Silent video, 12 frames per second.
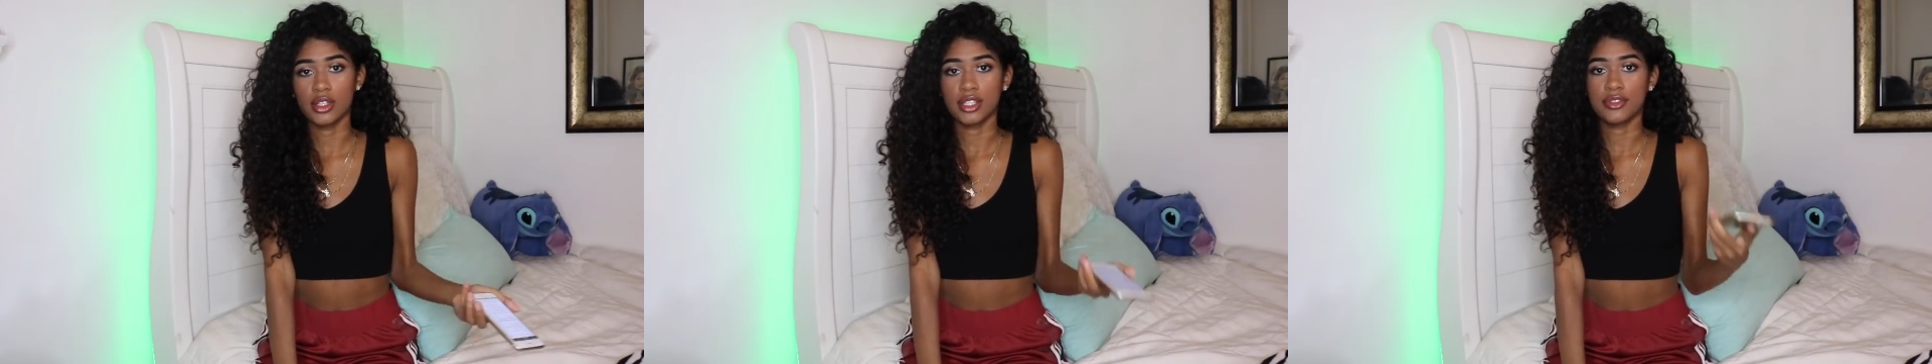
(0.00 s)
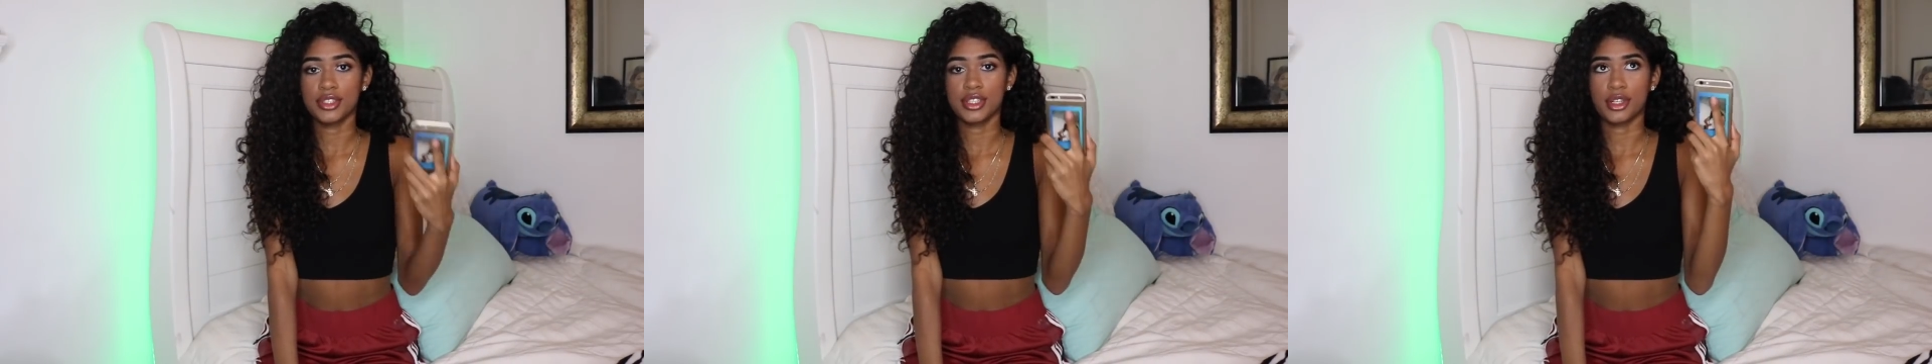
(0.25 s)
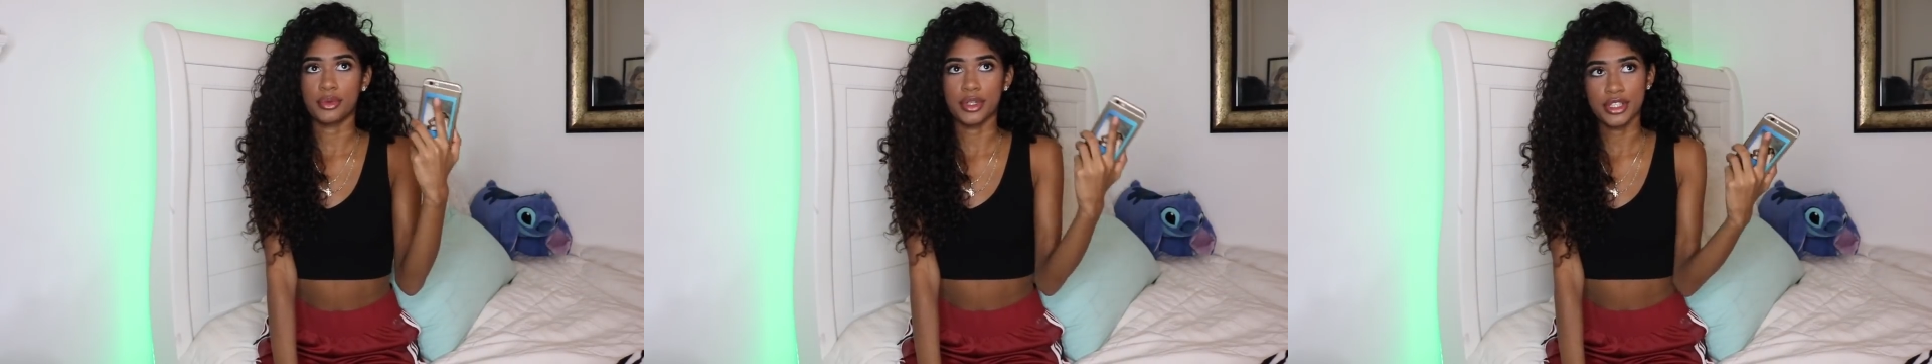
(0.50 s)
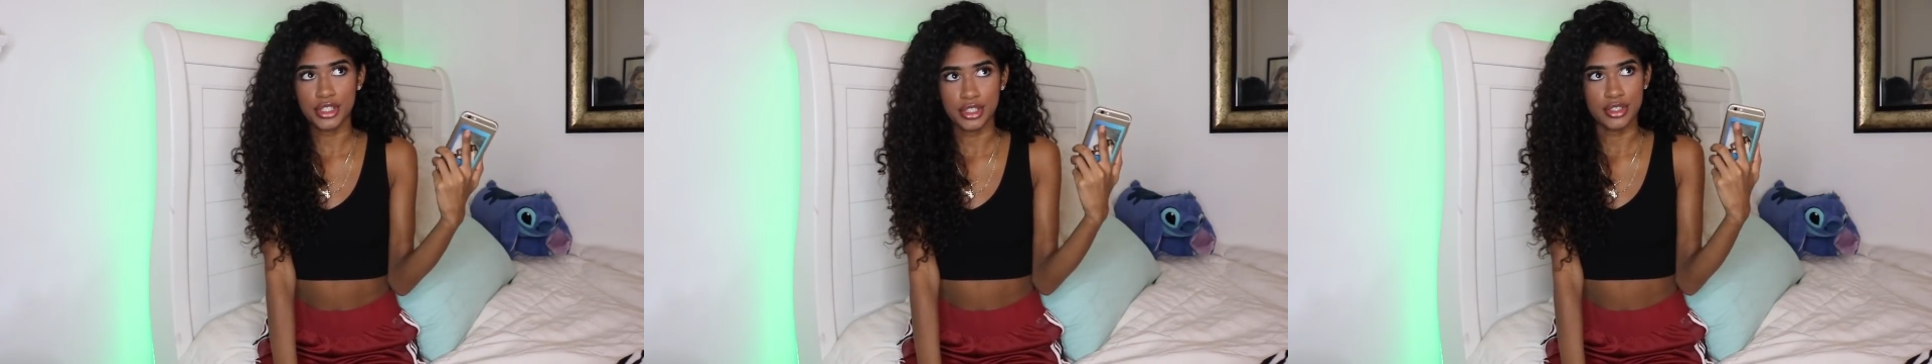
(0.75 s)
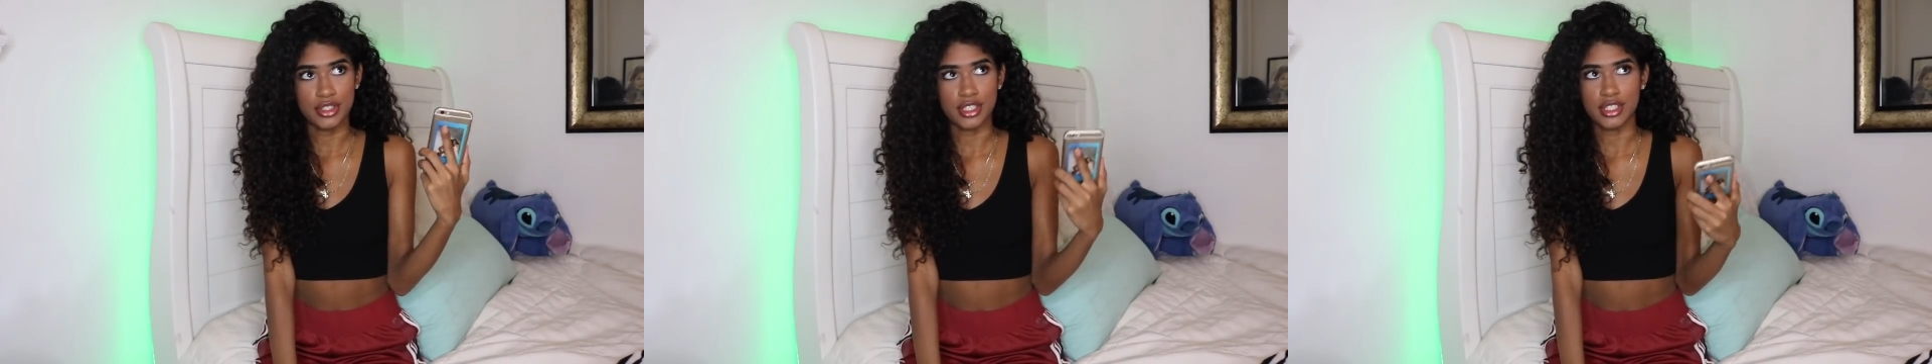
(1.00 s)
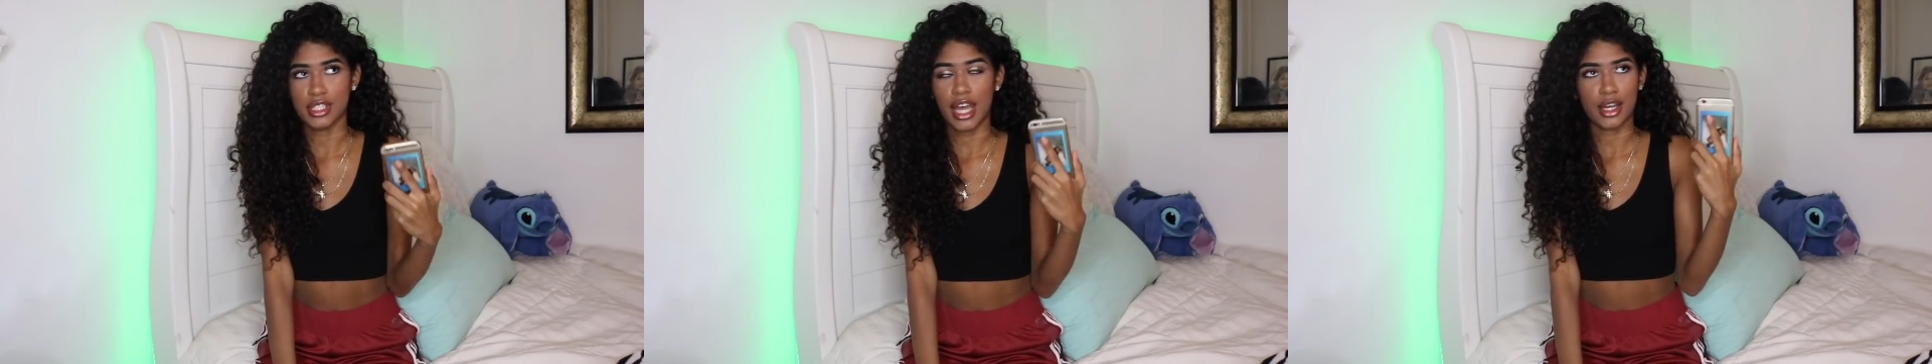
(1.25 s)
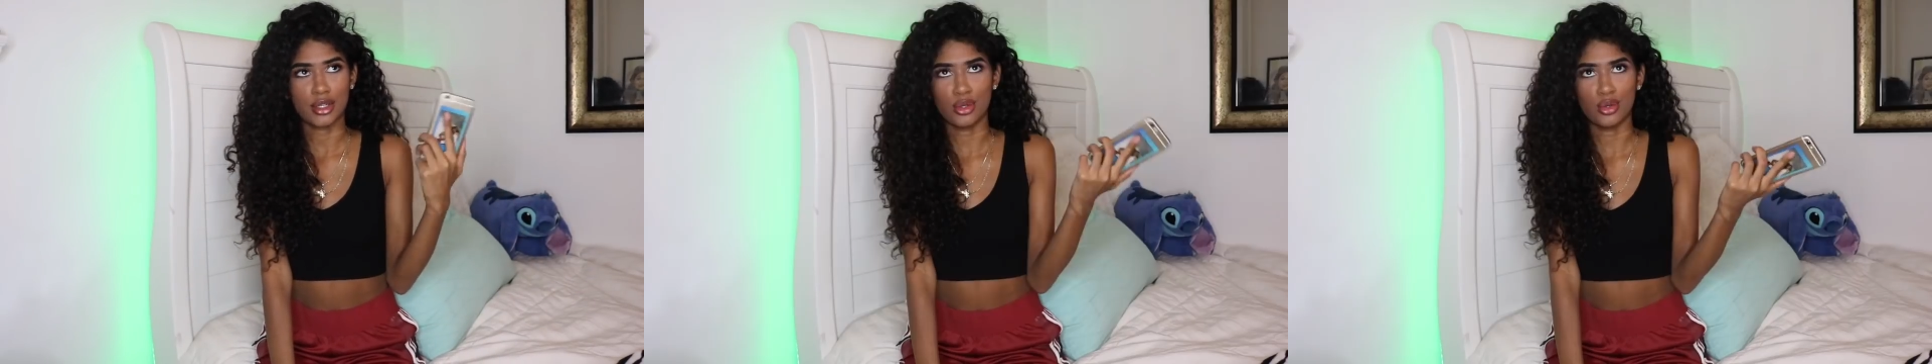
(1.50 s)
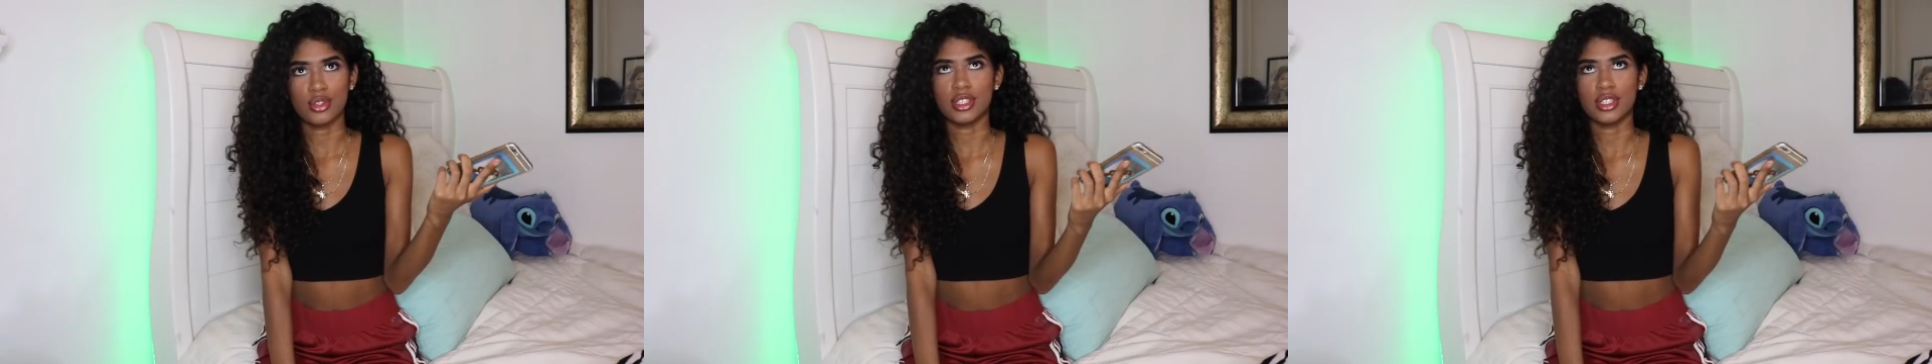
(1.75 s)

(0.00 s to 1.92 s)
Even their winters is not cold,